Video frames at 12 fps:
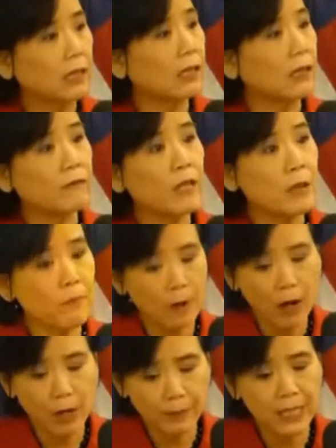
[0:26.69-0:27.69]
of the
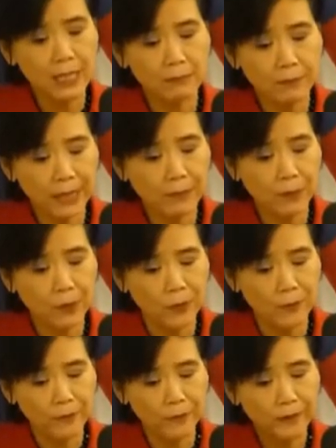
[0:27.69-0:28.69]
Armenian people.
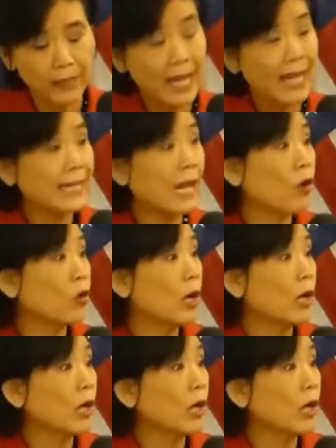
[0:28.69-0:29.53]
Now,